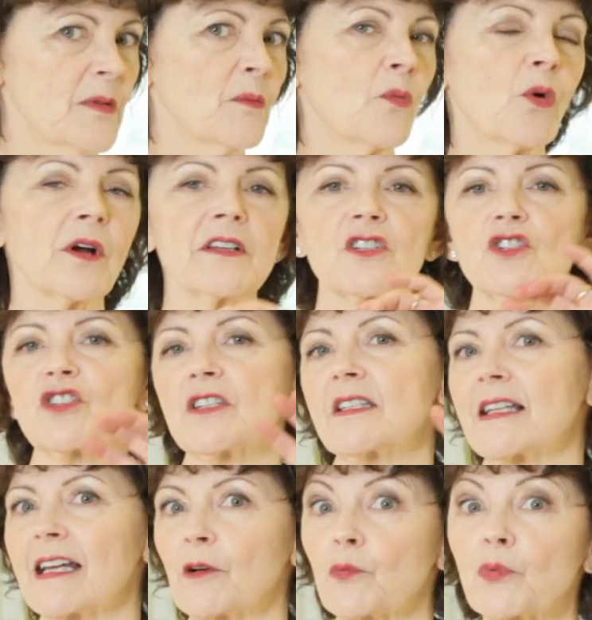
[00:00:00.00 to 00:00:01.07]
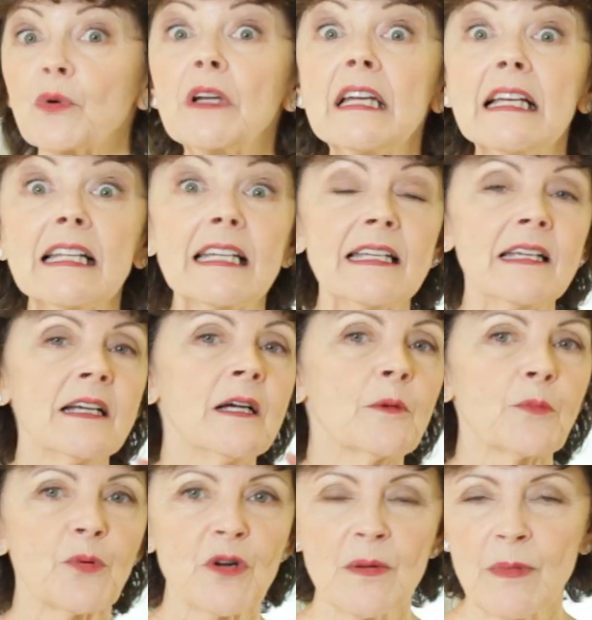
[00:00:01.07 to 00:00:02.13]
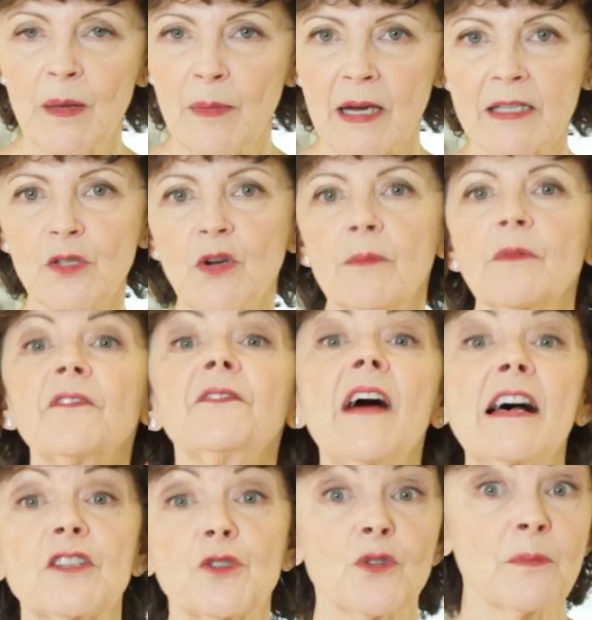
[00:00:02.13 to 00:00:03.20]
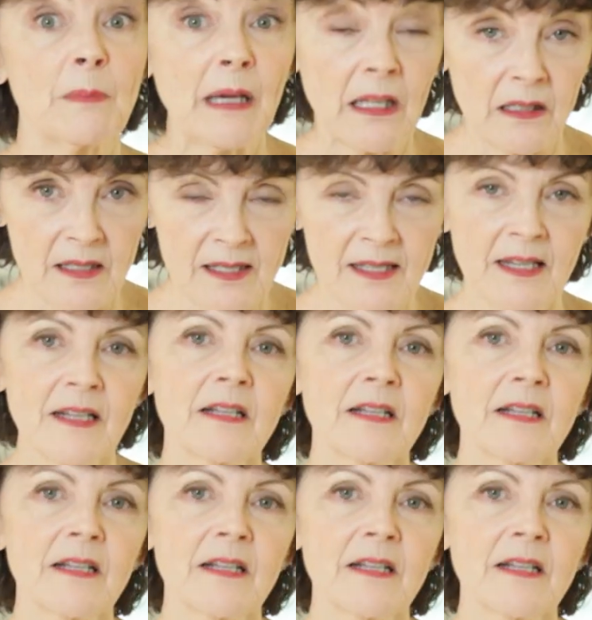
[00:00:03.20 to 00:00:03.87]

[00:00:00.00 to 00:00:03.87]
the more it's just like really premium ice cream, the faster it melts.